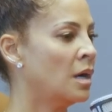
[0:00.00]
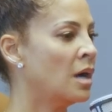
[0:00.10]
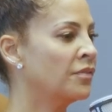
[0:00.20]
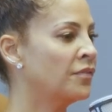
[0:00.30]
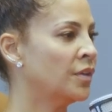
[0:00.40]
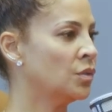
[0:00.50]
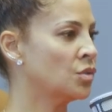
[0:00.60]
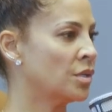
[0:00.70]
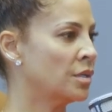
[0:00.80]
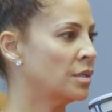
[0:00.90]
our
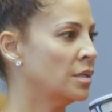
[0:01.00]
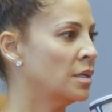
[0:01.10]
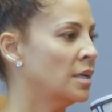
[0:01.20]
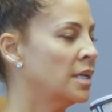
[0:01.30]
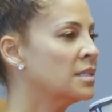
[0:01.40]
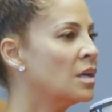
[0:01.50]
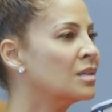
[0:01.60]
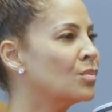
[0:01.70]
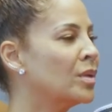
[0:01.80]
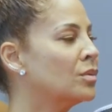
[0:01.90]
filter, as long
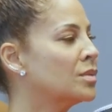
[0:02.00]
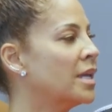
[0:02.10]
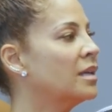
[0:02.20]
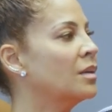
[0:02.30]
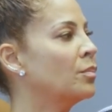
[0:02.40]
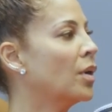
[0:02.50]
as we don't take it